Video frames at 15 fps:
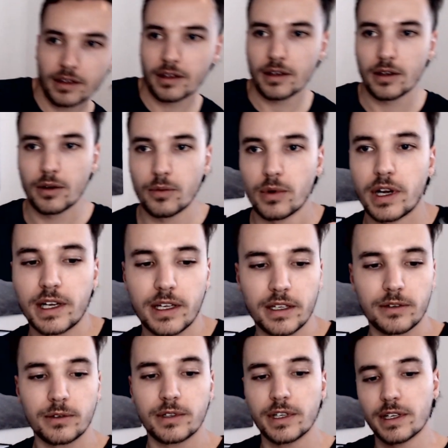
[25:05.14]
right angle
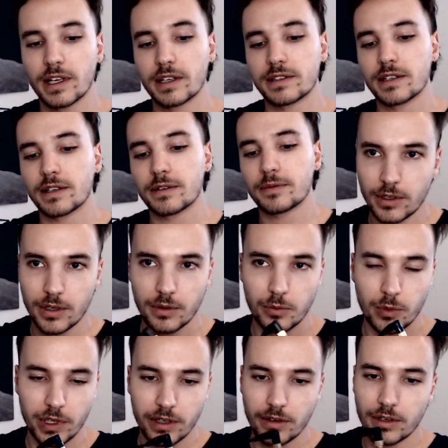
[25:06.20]
connector,
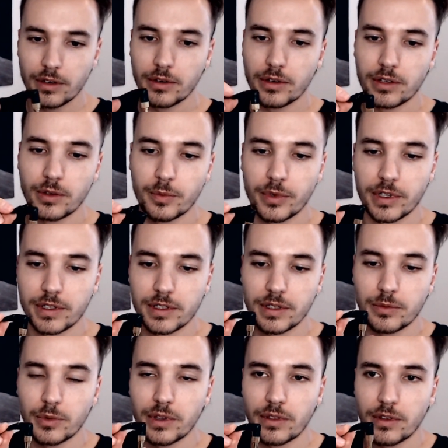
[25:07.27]
whether or not you're plugged in
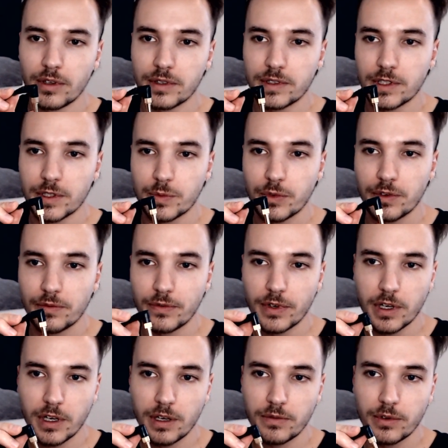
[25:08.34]
with the
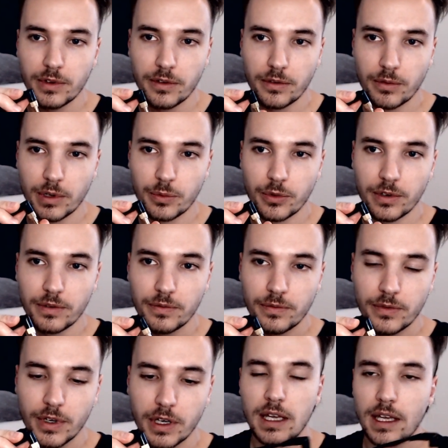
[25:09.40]
6.5 or the
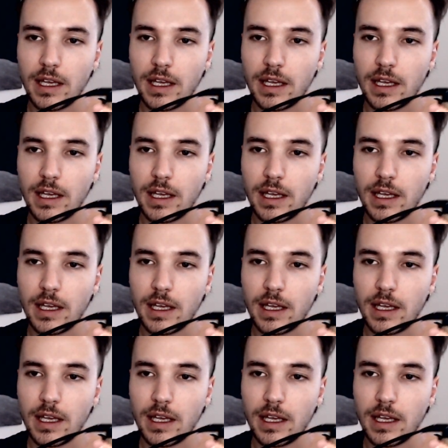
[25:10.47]
3.5,